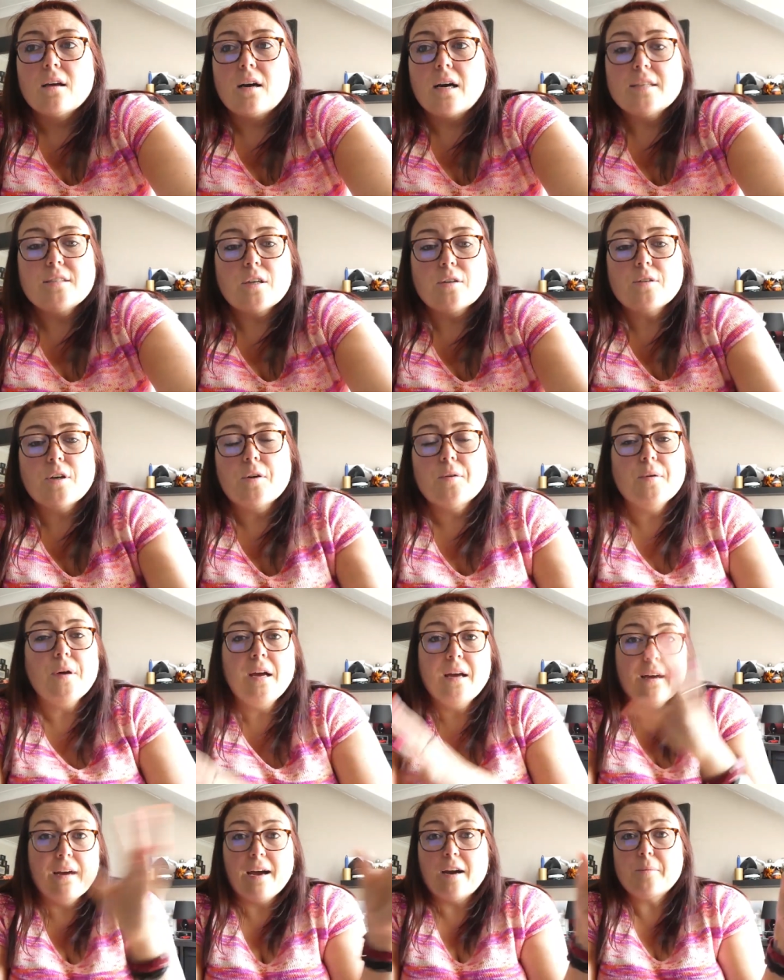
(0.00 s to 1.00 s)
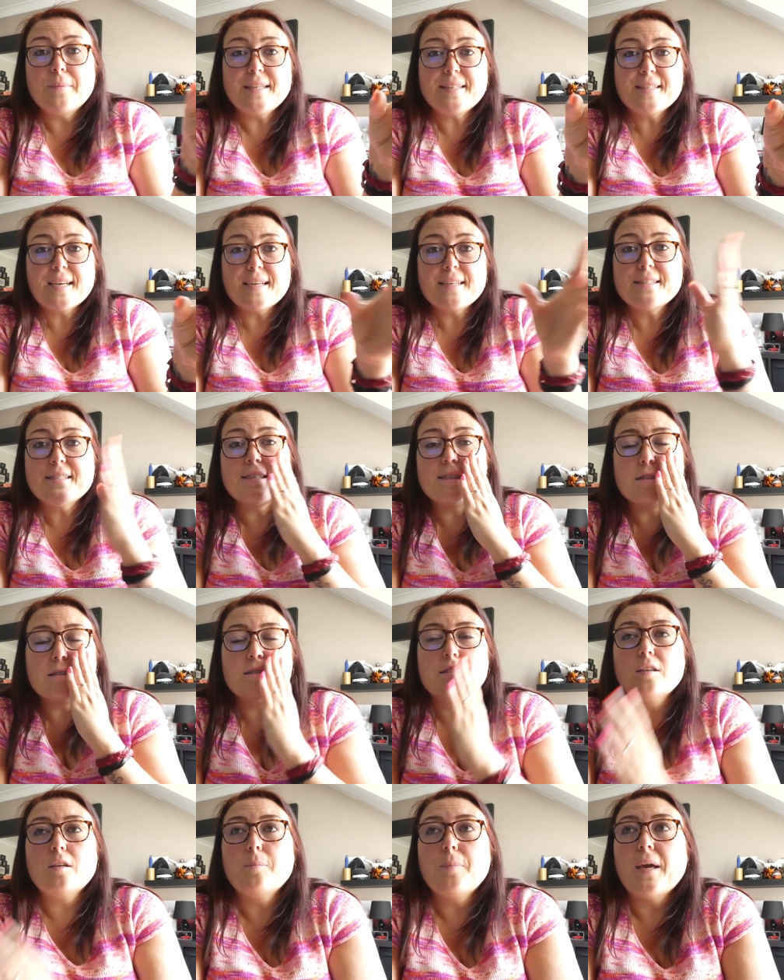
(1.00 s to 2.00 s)
I don't know how many days this
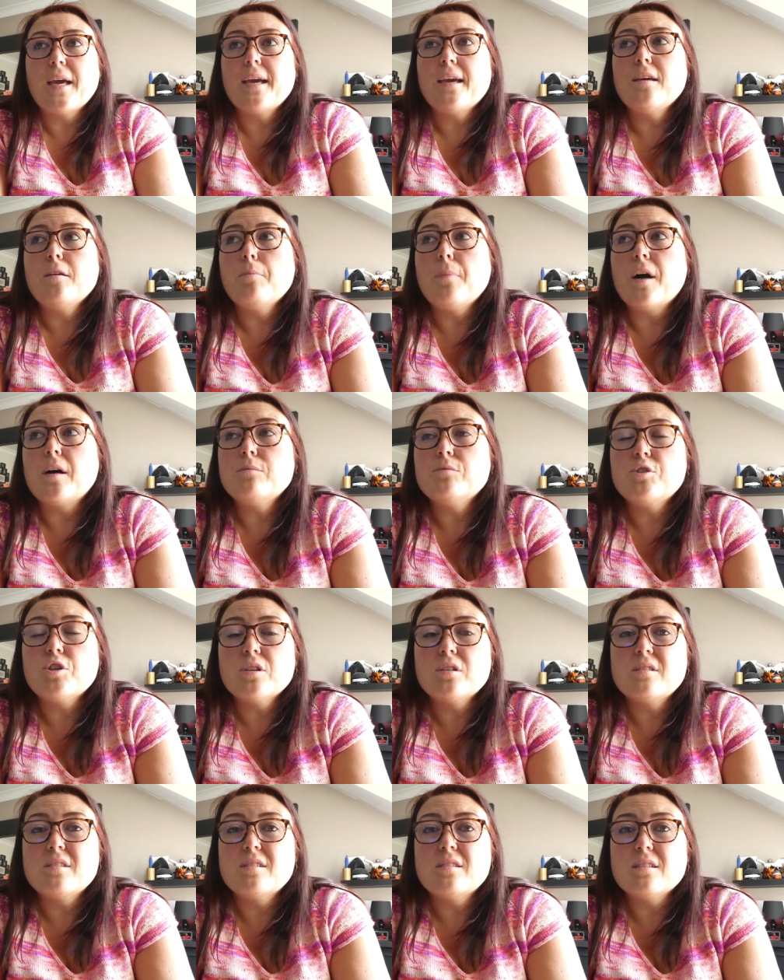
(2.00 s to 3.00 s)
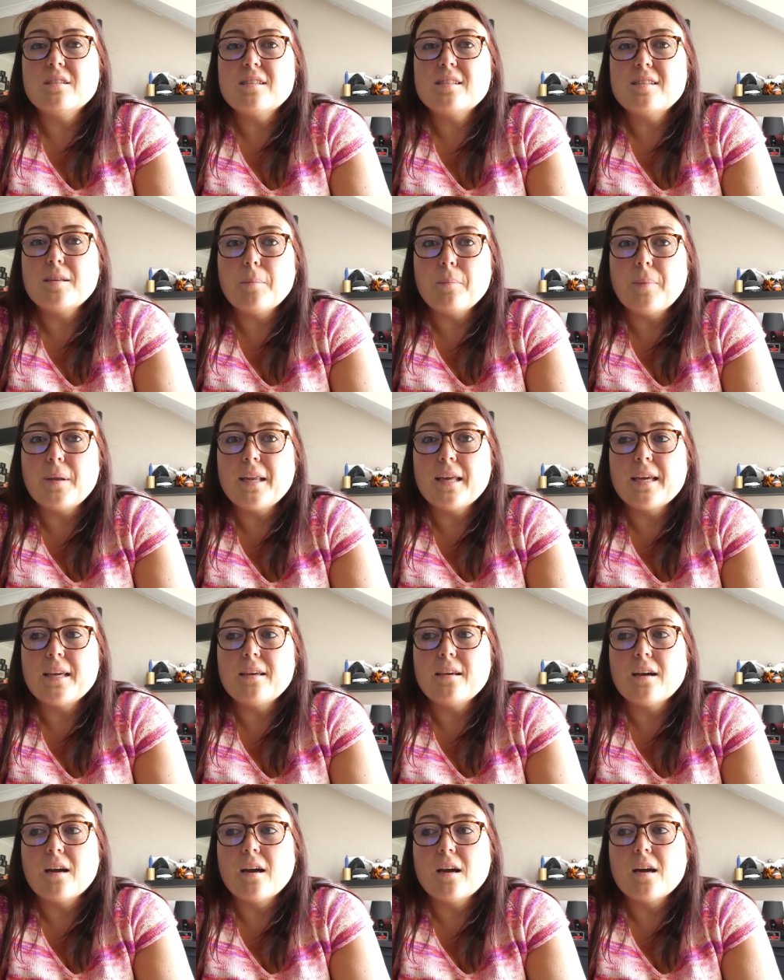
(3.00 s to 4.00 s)
is going to be, but I'm just
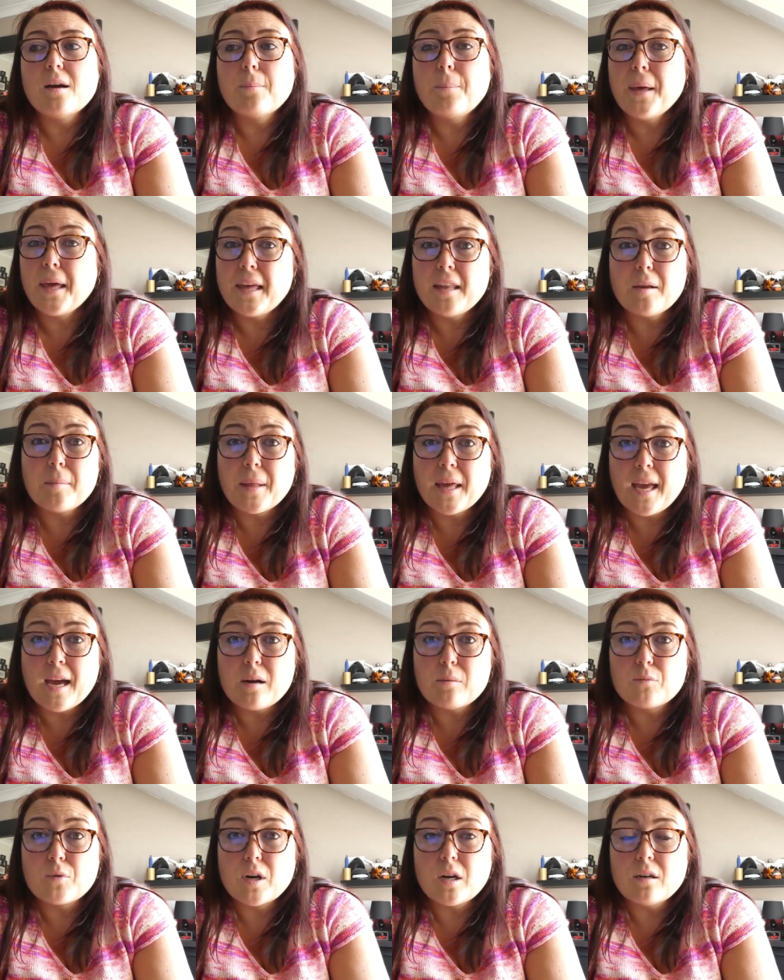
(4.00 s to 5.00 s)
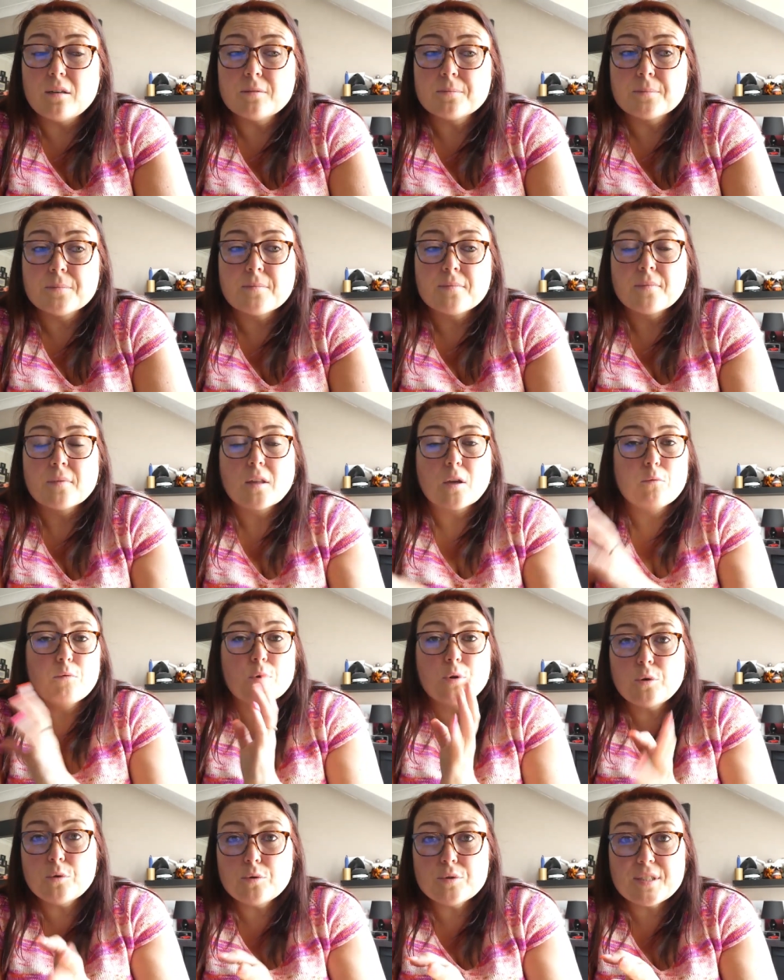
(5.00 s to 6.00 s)
simply picking up the camera,
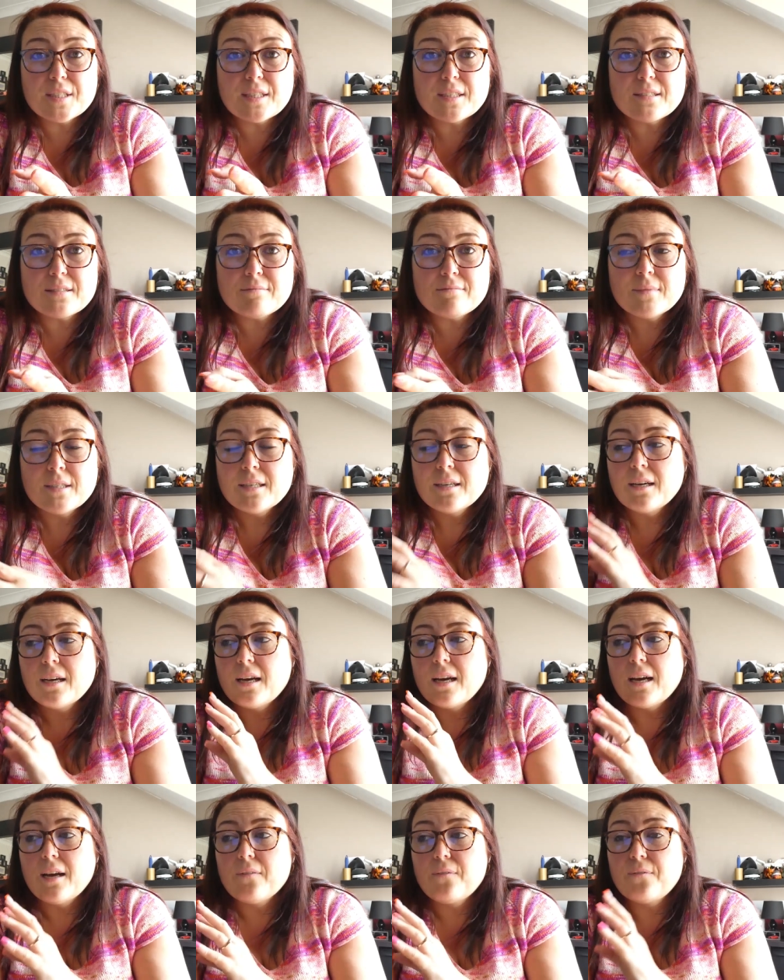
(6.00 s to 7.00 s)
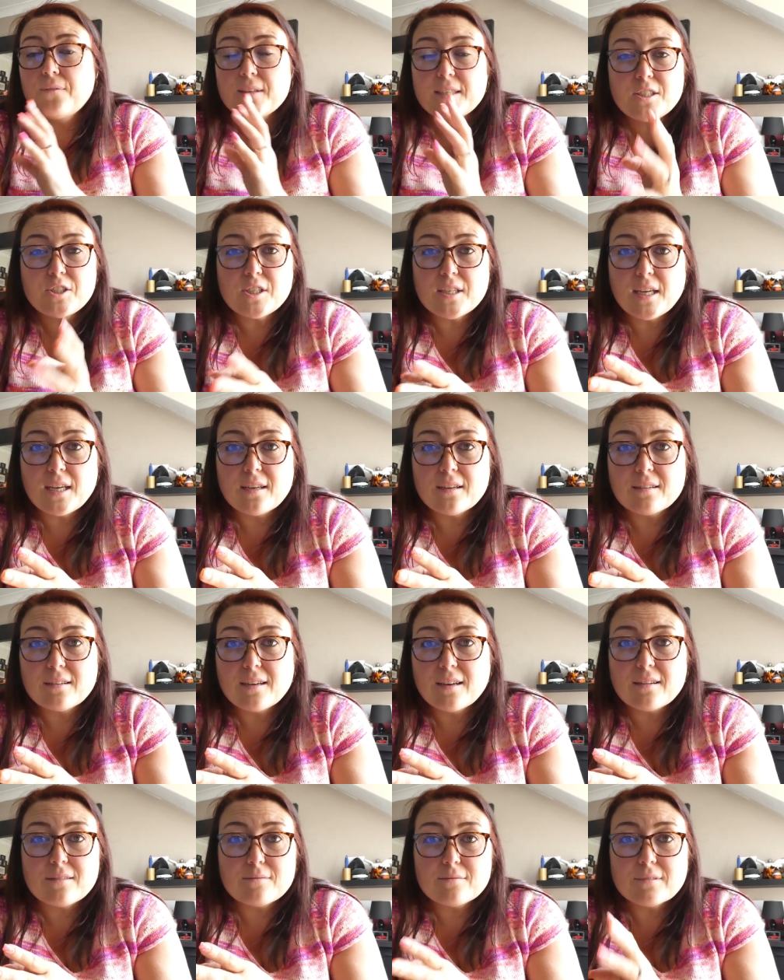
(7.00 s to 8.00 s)
recording, finishing it
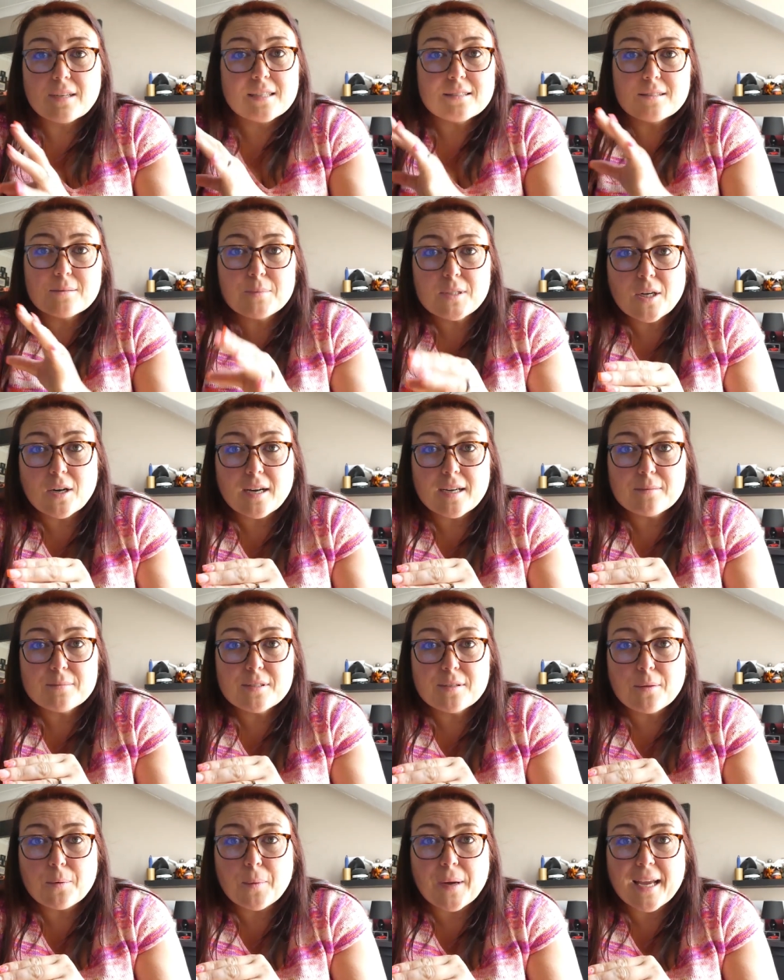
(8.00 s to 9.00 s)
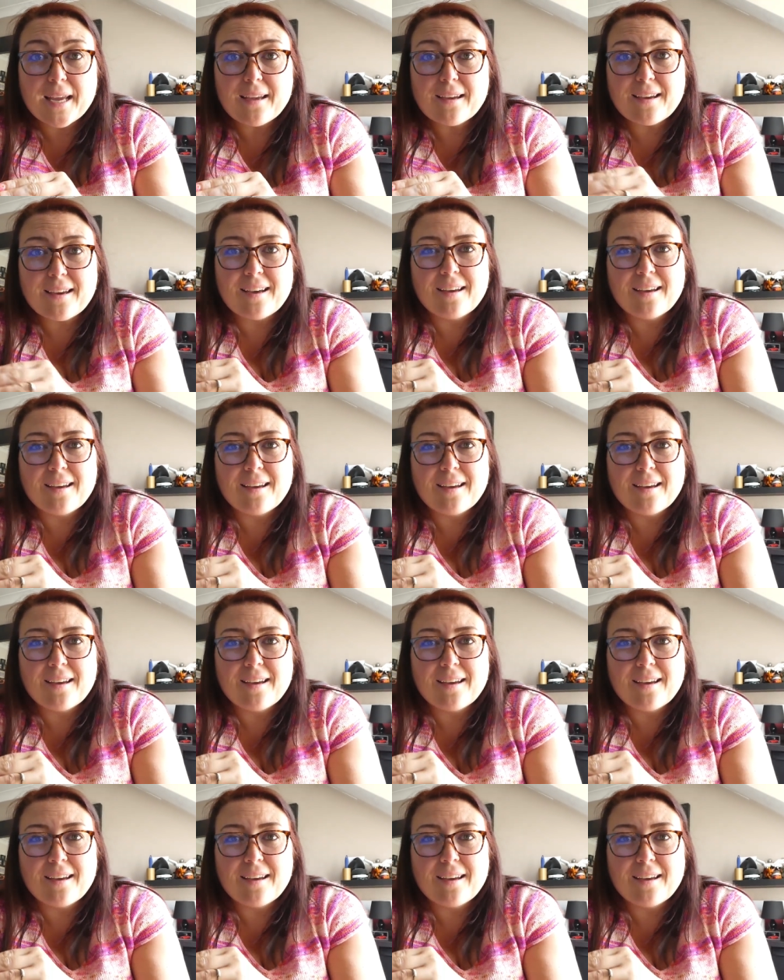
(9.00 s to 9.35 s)
at random times of the week